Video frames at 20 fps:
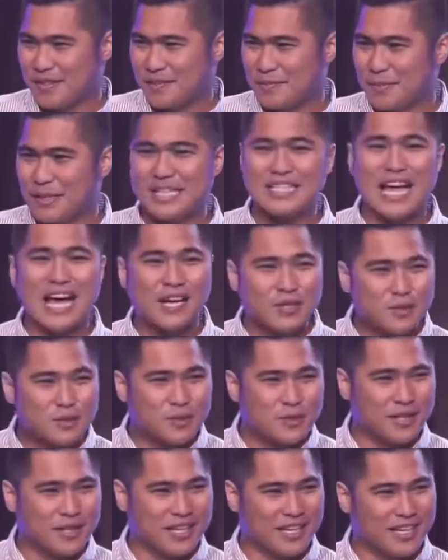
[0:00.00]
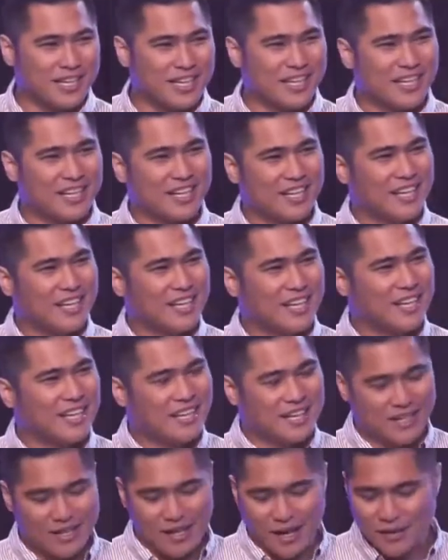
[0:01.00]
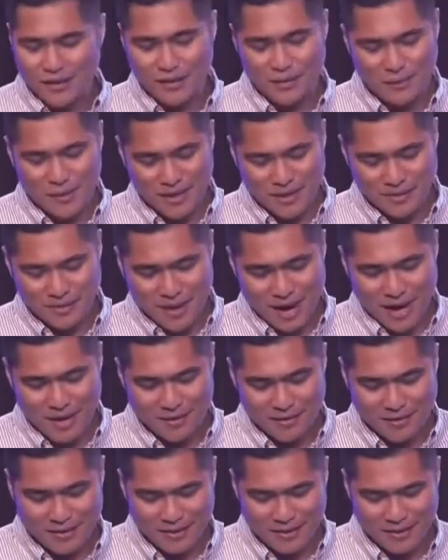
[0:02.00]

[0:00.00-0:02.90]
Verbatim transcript: But it's actually the other way around.